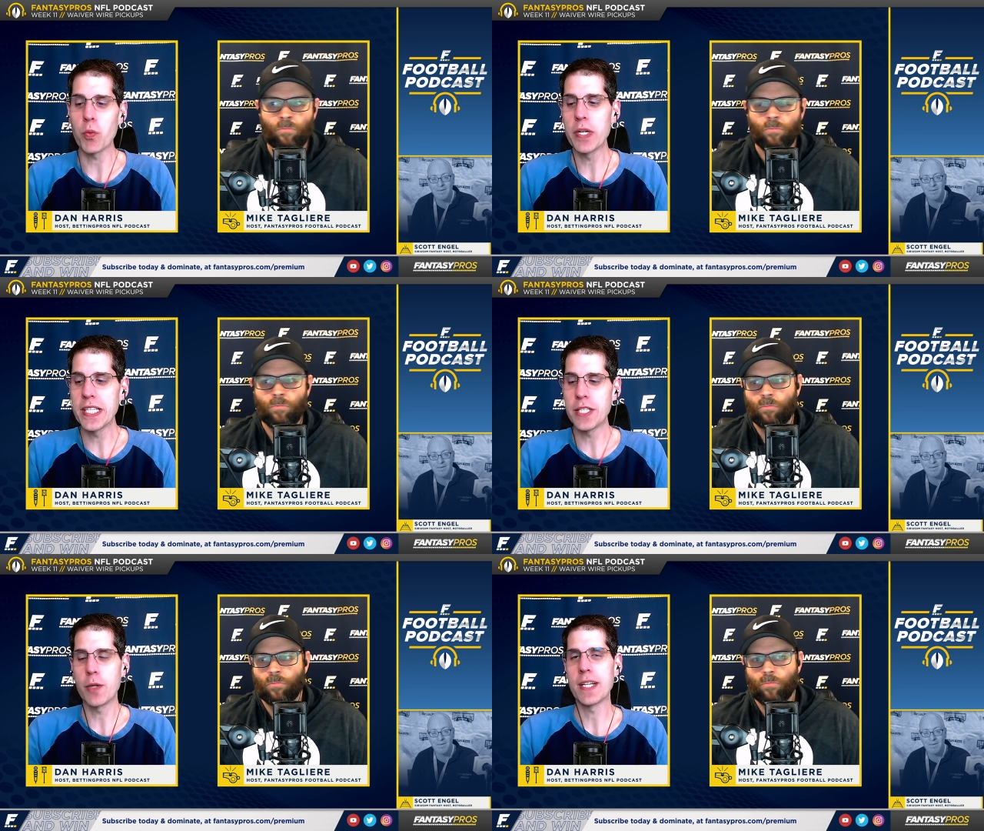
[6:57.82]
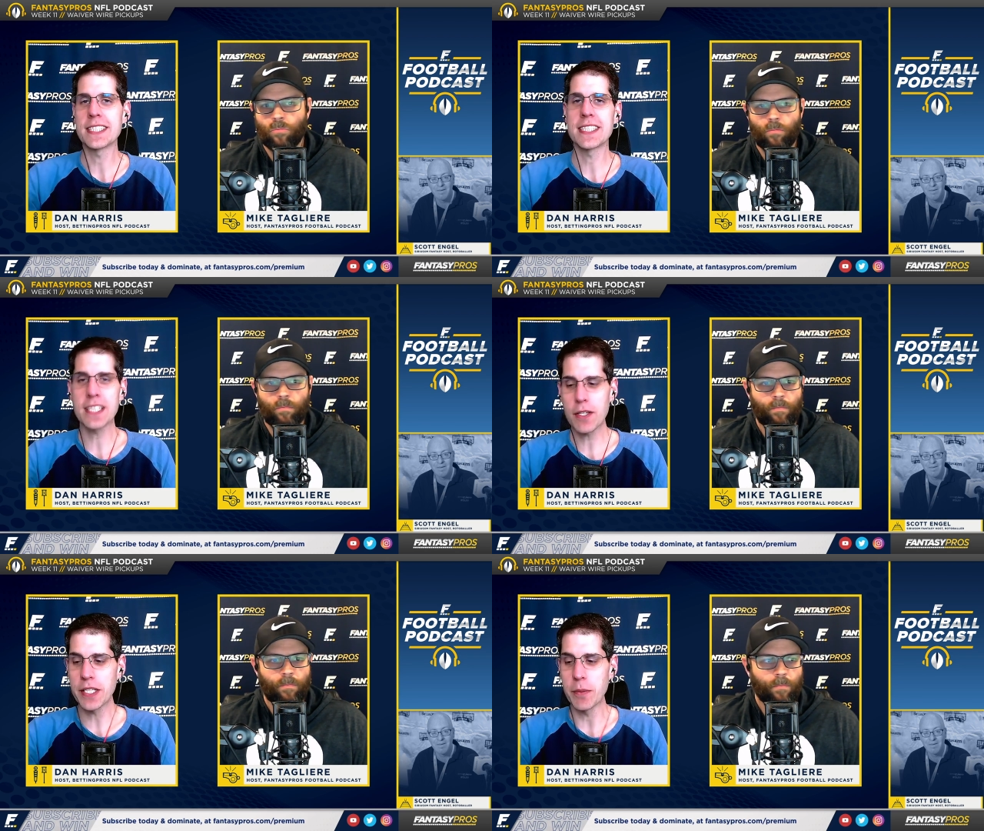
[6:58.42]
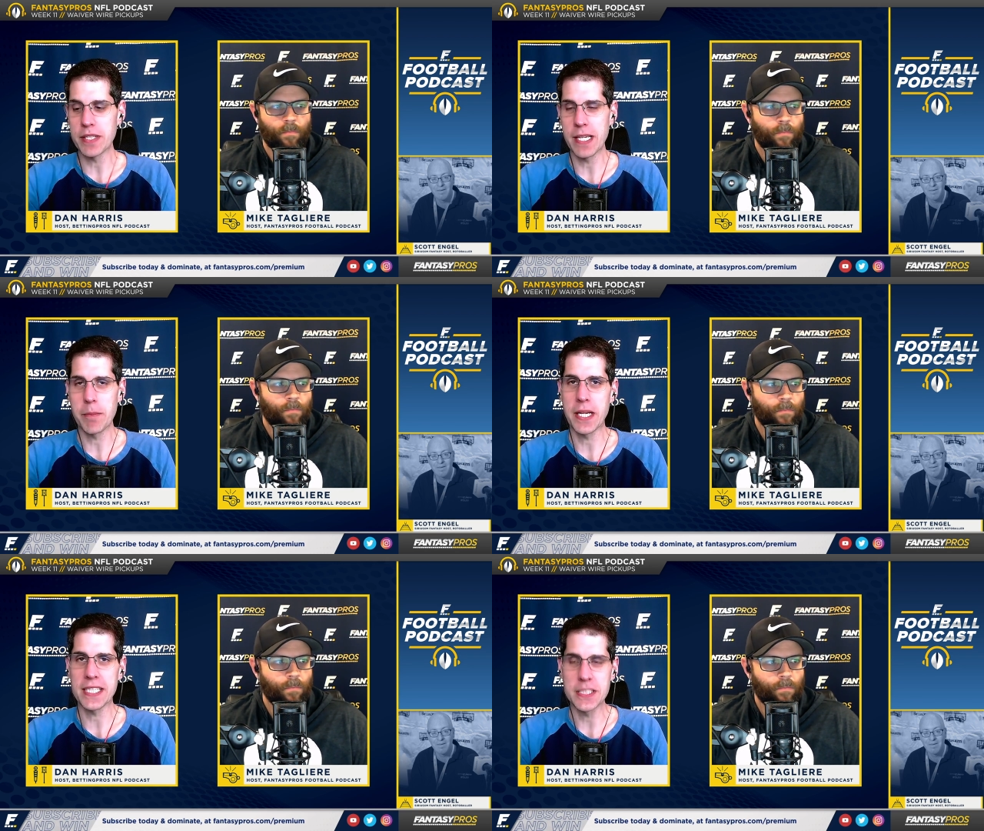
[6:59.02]
Speaker 1: really know necessarily what the
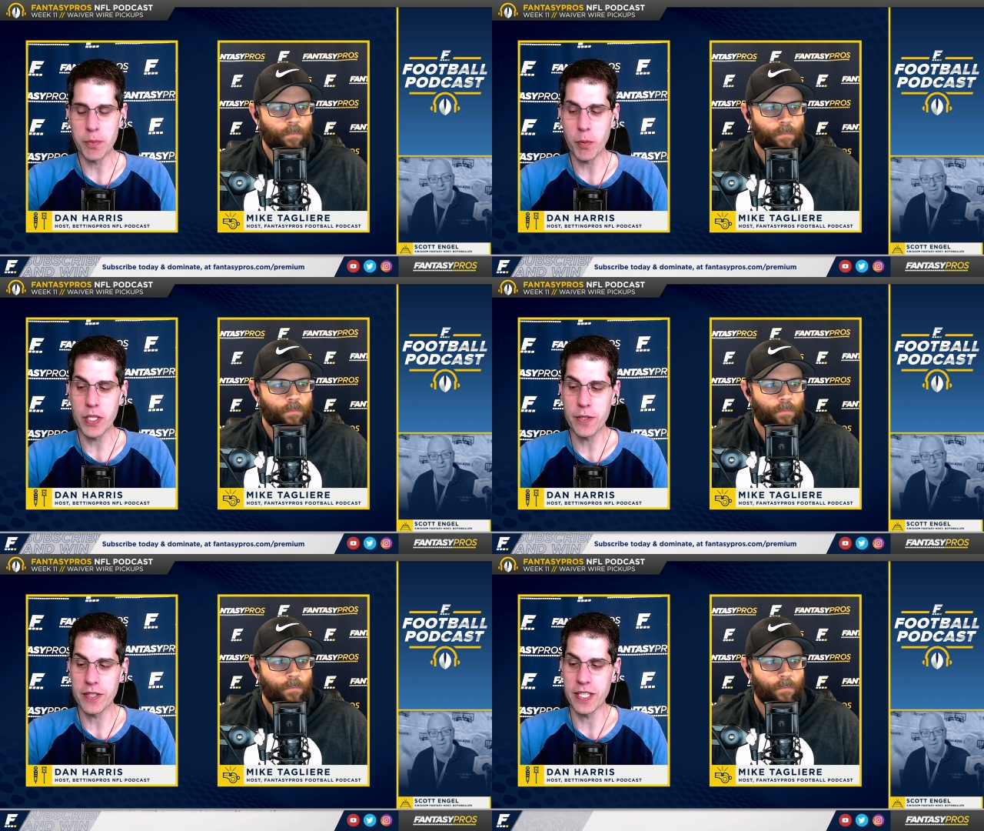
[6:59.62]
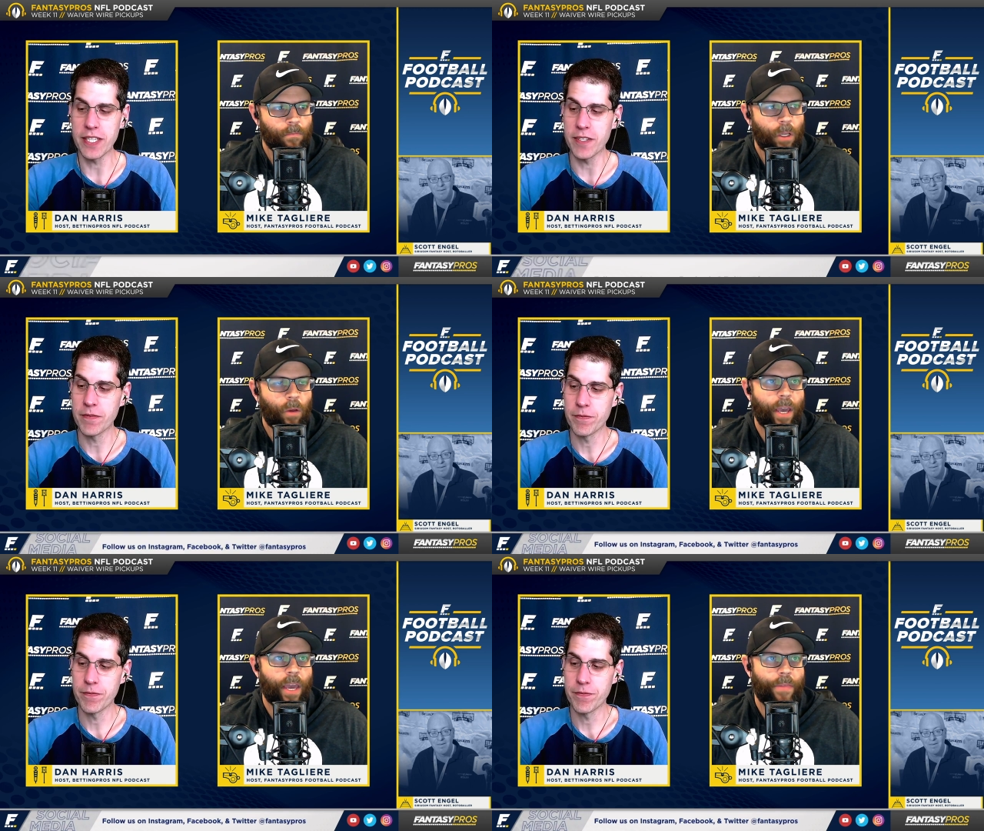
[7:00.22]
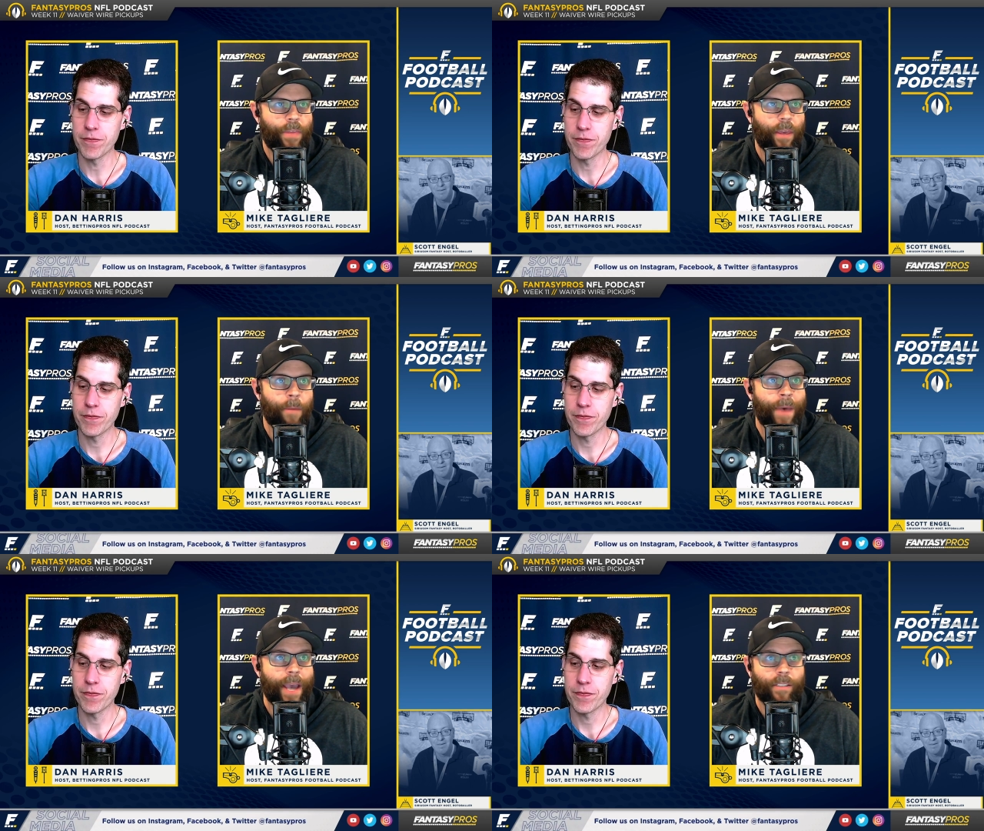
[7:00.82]
impact is, but what do you think here?
Speaker 2: Well, I, the
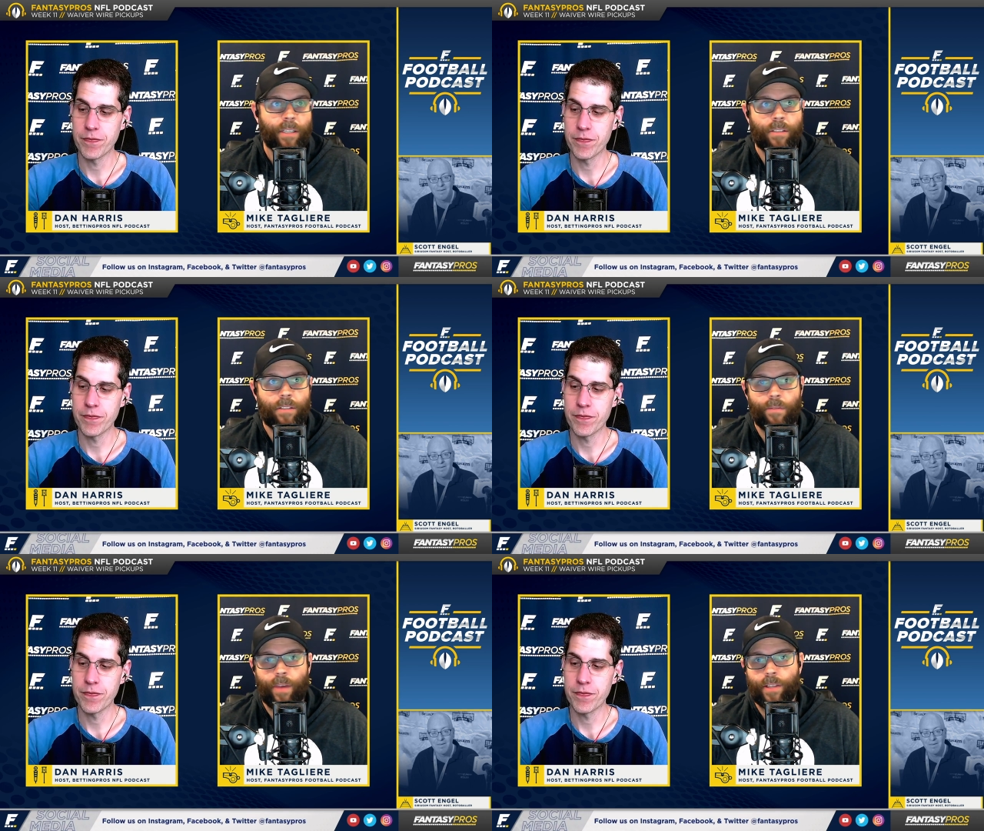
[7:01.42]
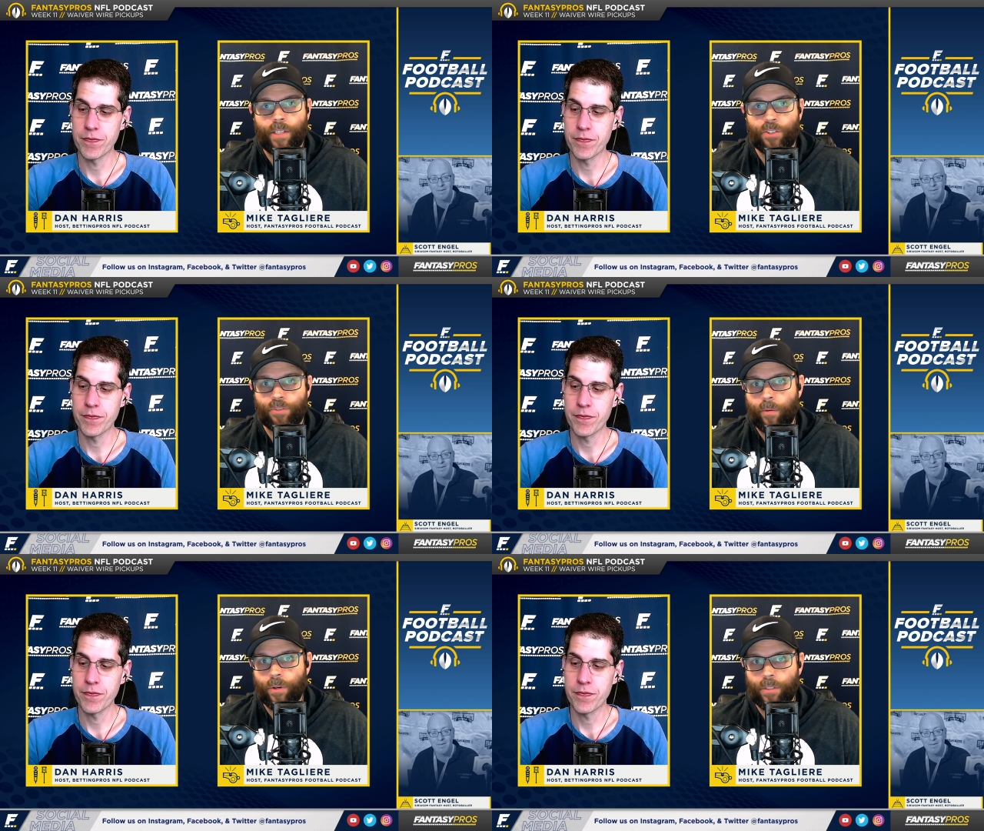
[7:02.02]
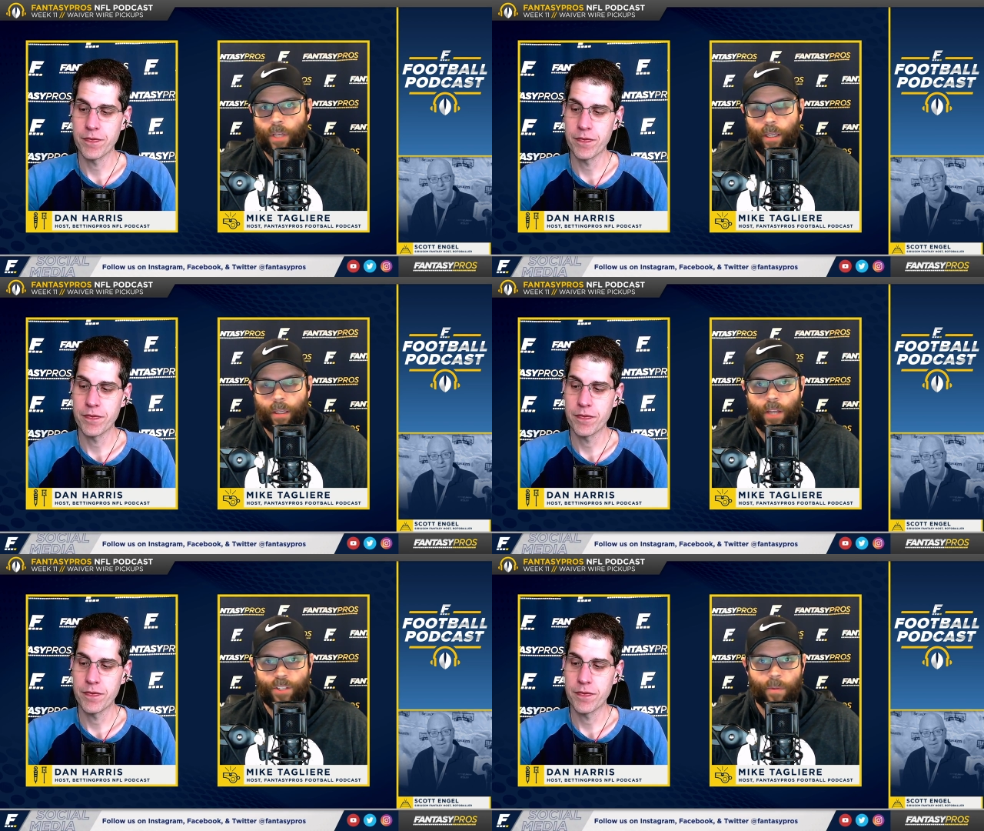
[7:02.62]
impact is to fantasy streamers like
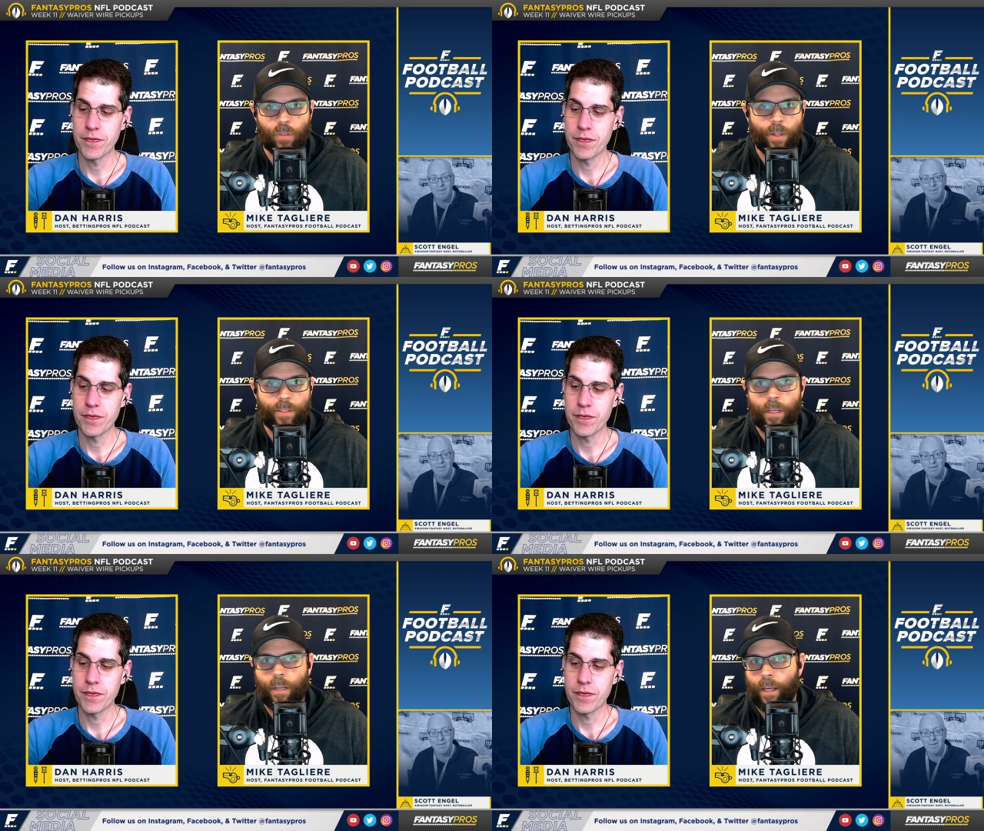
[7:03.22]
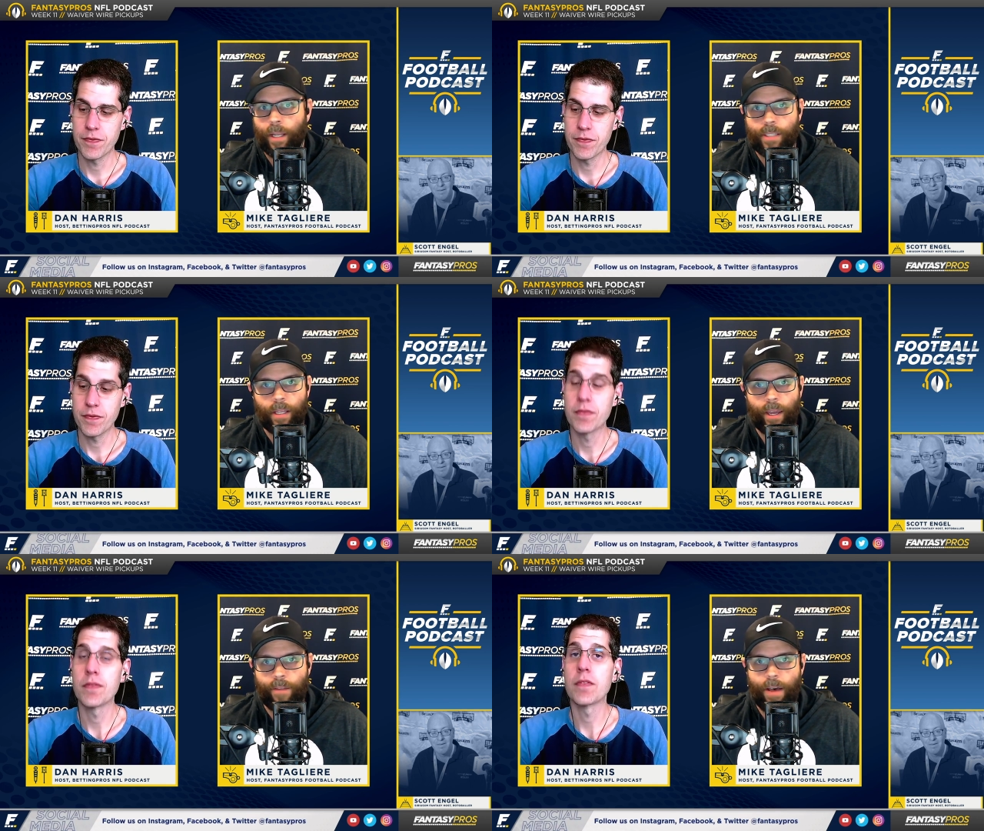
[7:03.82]
uh, Jameis Winston against the Atlanta